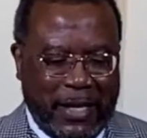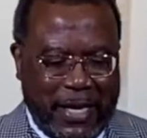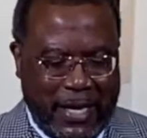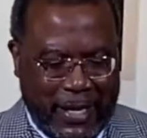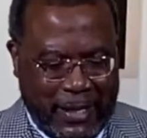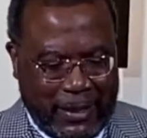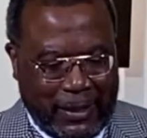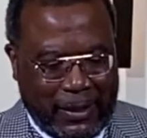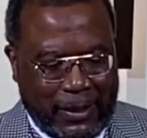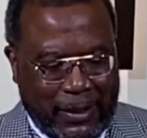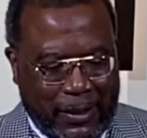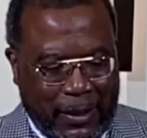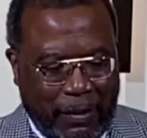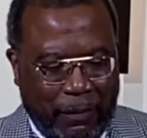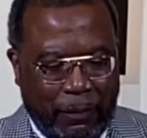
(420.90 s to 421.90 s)

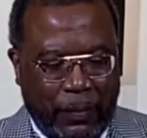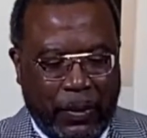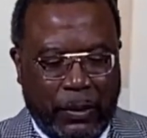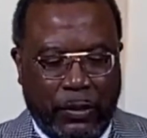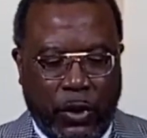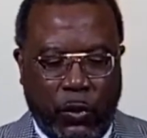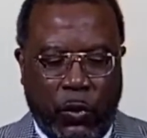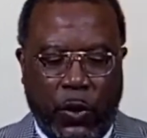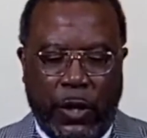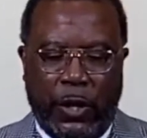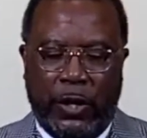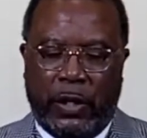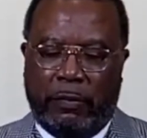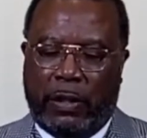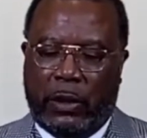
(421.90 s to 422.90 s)
things, the
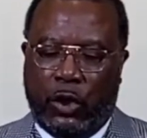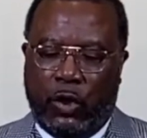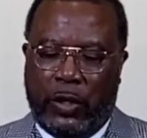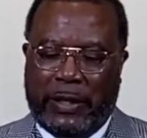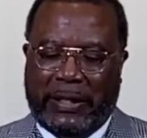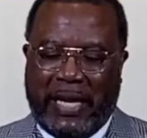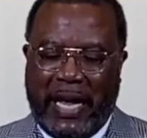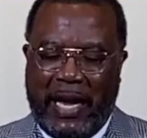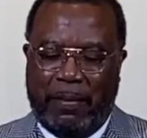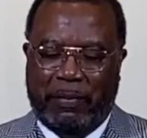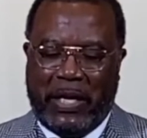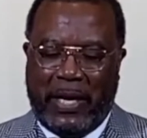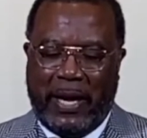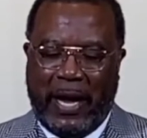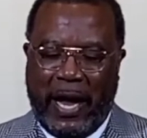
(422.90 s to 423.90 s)
word of the Lord came
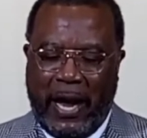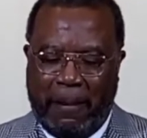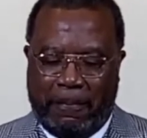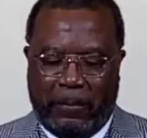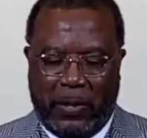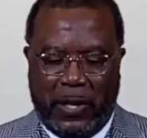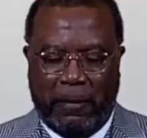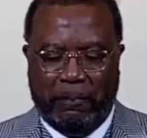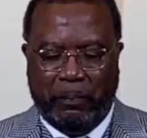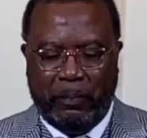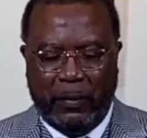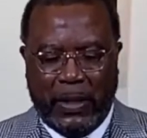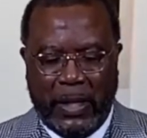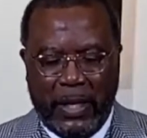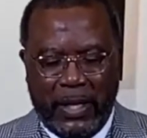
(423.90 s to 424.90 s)
to Abram
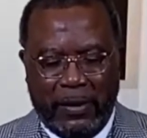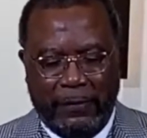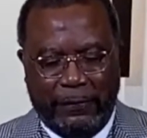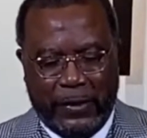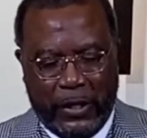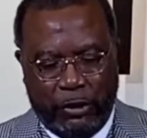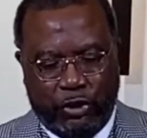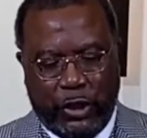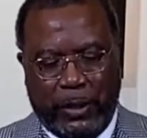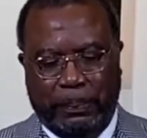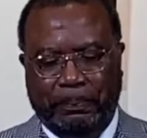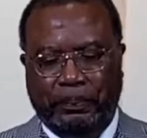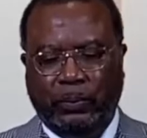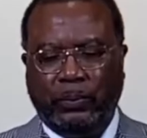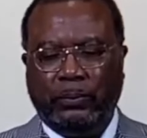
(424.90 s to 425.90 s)
in a
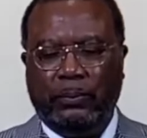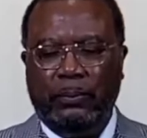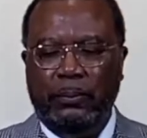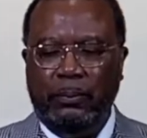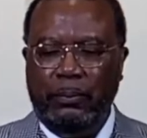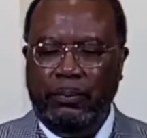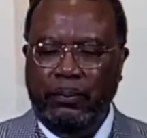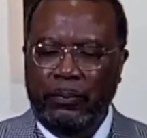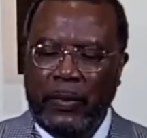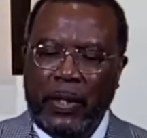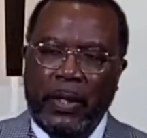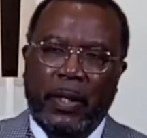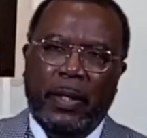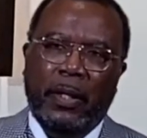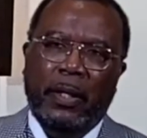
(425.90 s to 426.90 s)
vision.
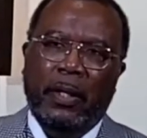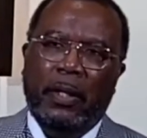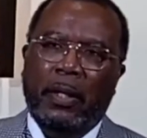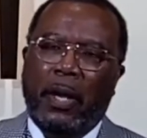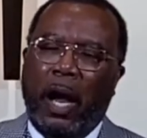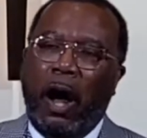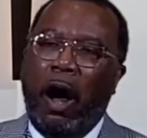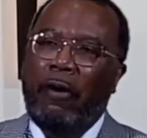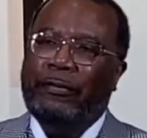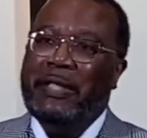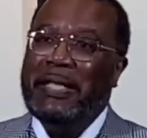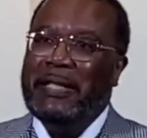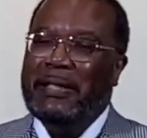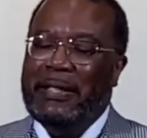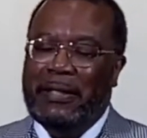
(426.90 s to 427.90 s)

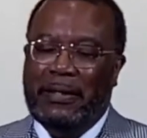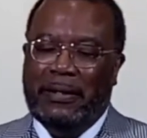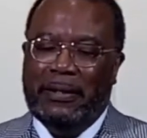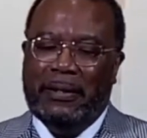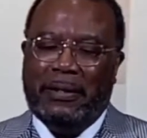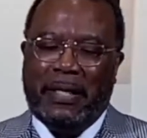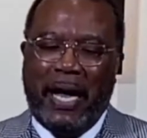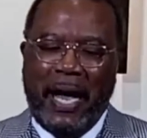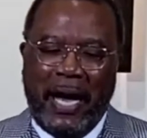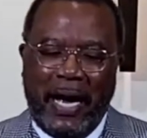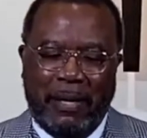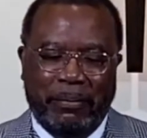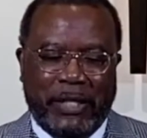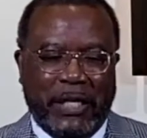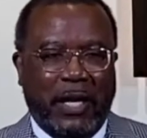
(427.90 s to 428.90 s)
Often
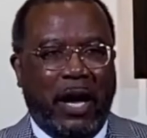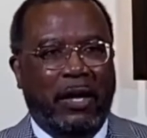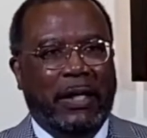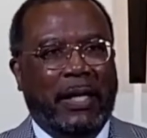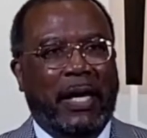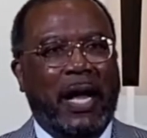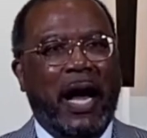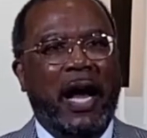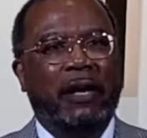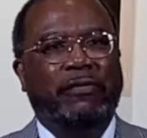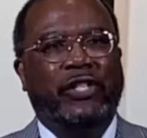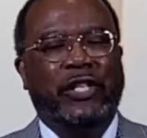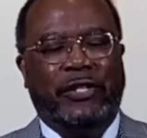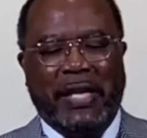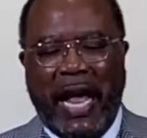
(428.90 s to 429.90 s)
times in our
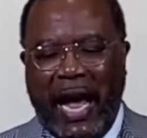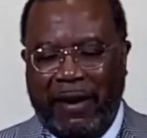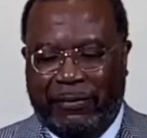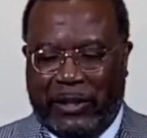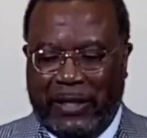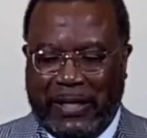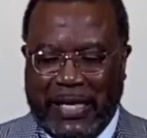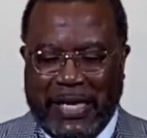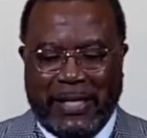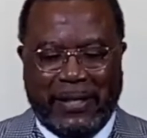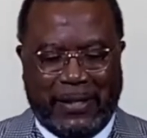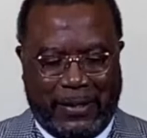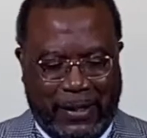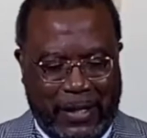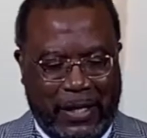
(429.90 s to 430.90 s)
lives is after
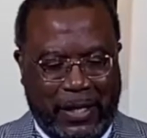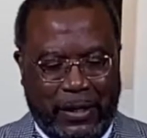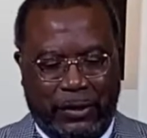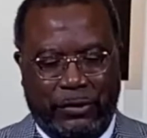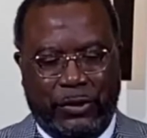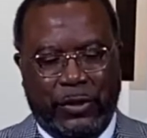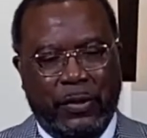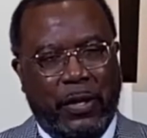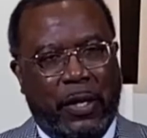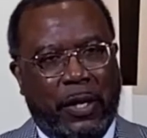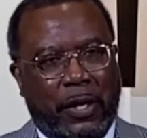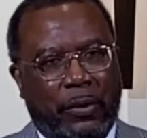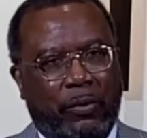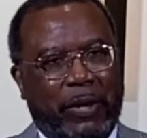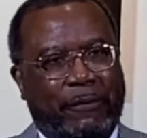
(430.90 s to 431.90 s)
these things,
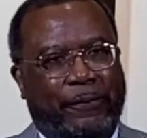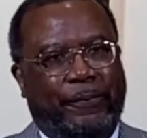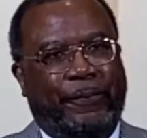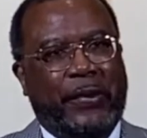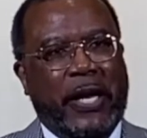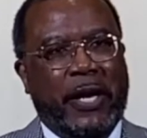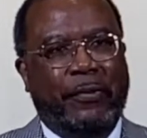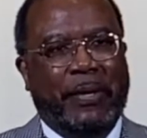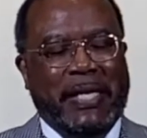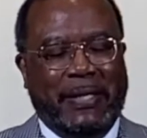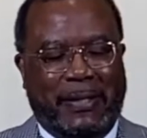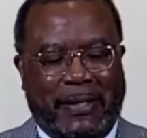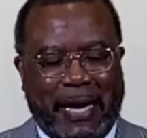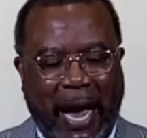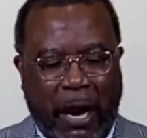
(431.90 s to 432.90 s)
when fear
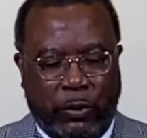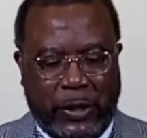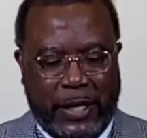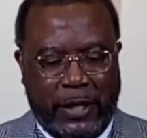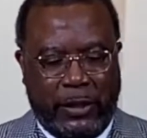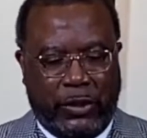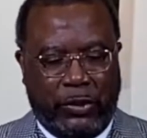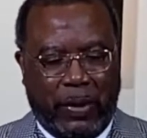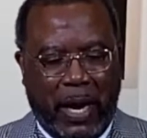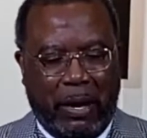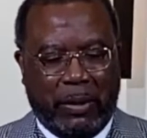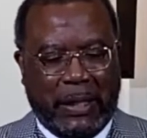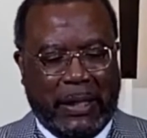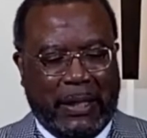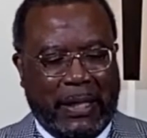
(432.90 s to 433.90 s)
and doubt enter
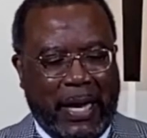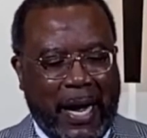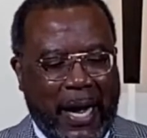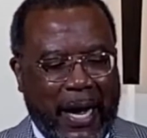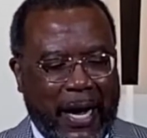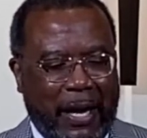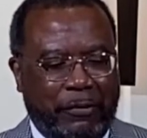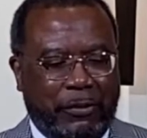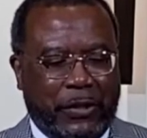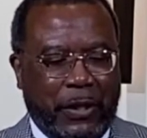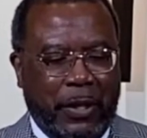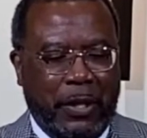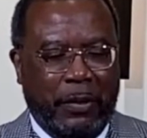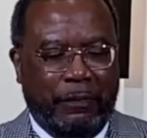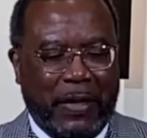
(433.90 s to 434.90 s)
our lives,
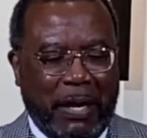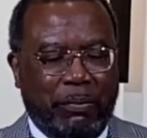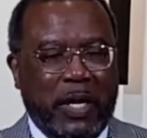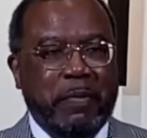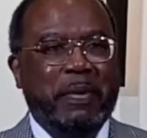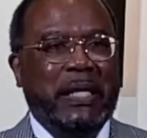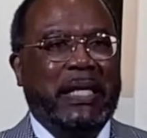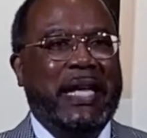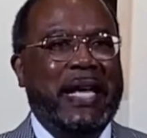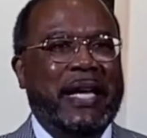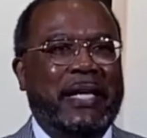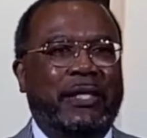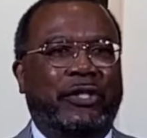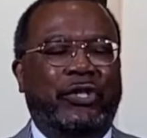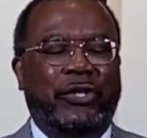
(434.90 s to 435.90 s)
that we
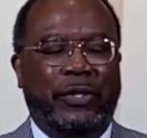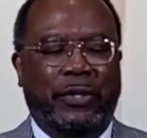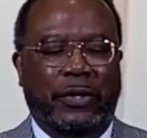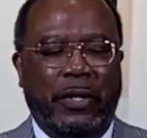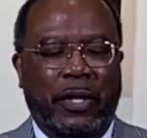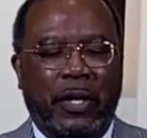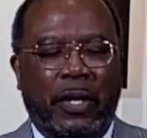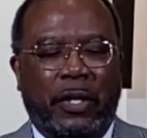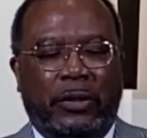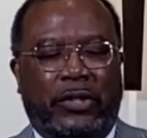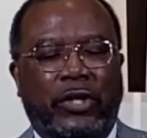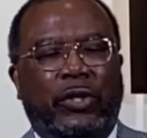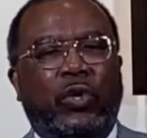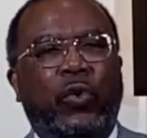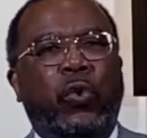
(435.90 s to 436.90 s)
begin to,
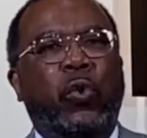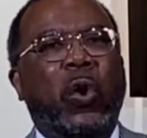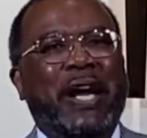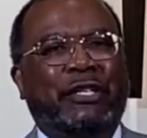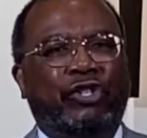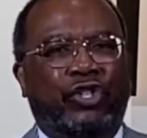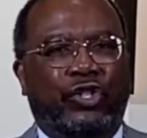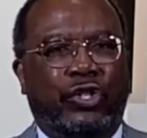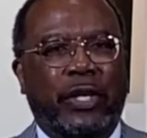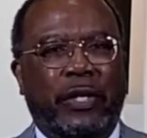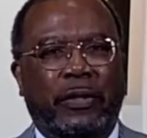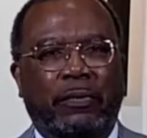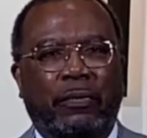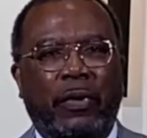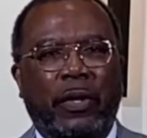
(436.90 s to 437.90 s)
to
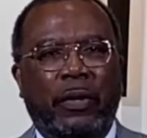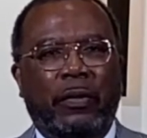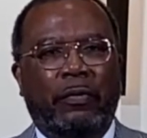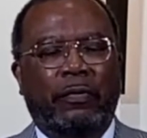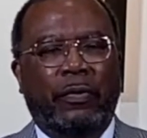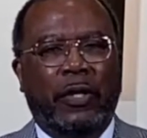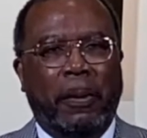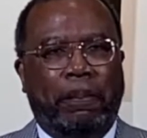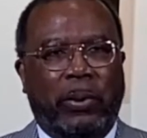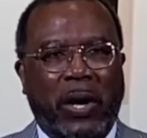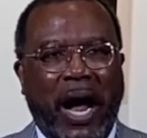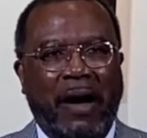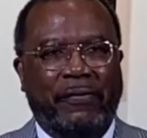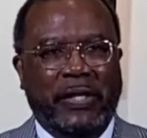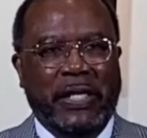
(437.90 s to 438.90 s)
question the
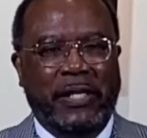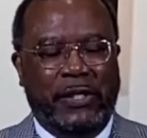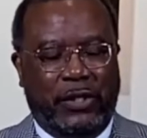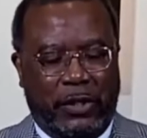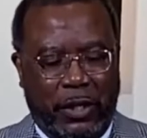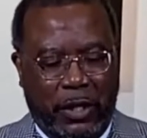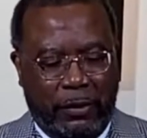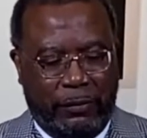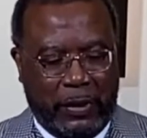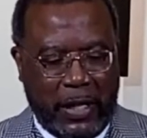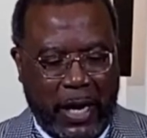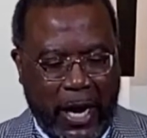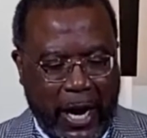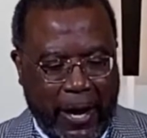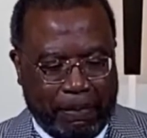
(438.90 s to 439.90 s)
providence of
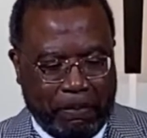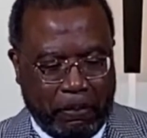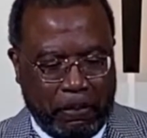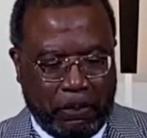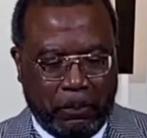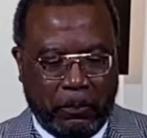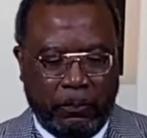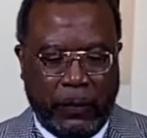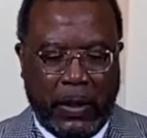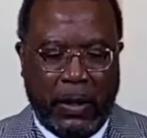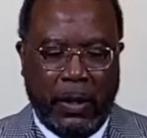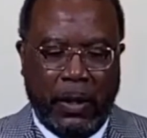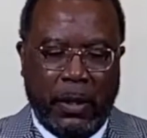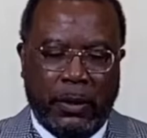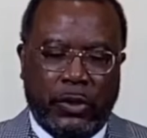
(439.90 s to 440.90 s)
God. Uh-huh.
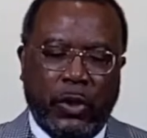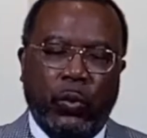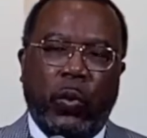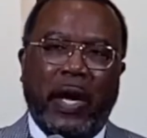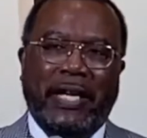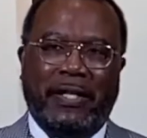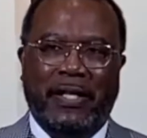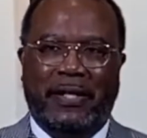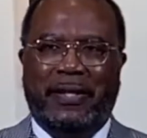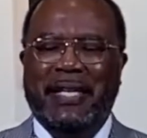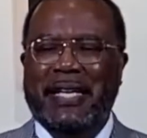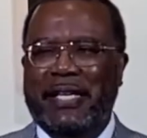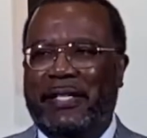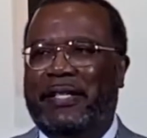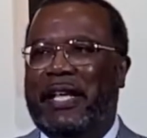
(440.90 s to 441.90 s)
So, what are the
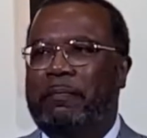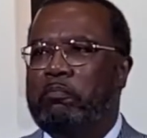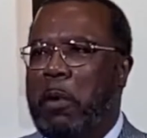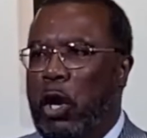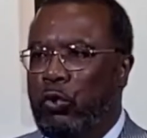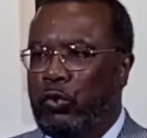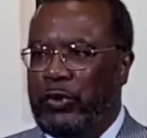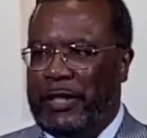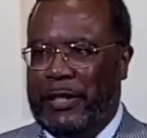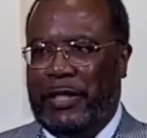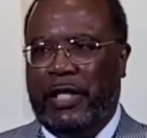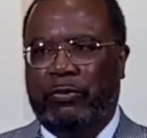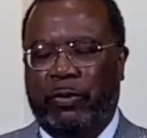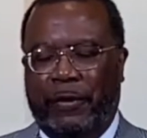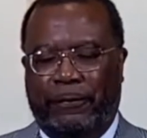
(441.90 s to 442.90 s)
things that Moses
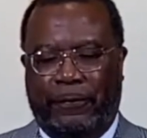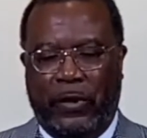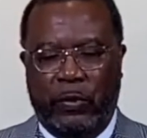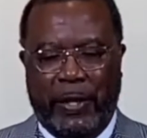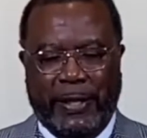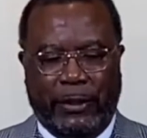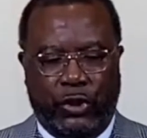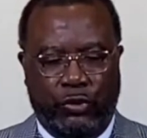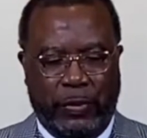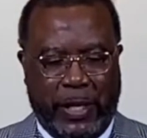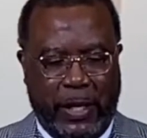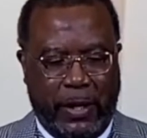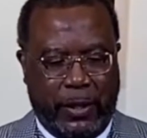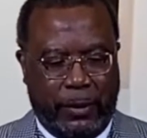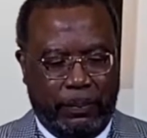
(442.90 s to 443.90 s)
is referring to
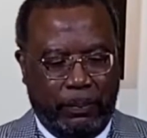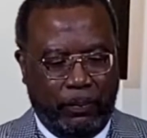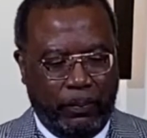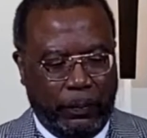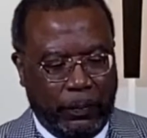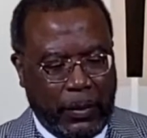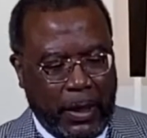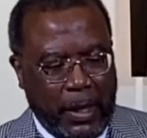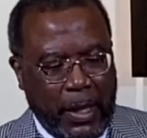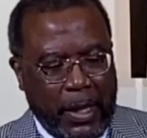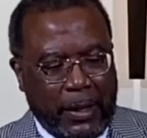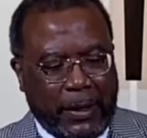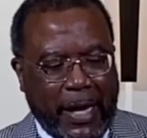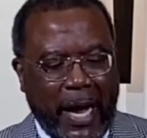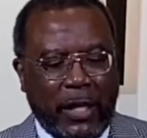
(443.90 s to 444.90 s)
here?
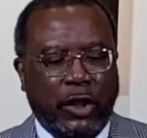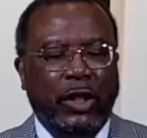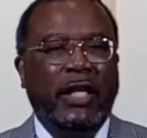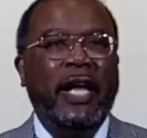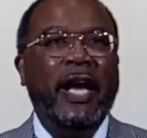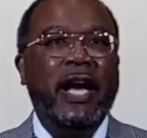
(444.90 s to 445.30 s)
Cattle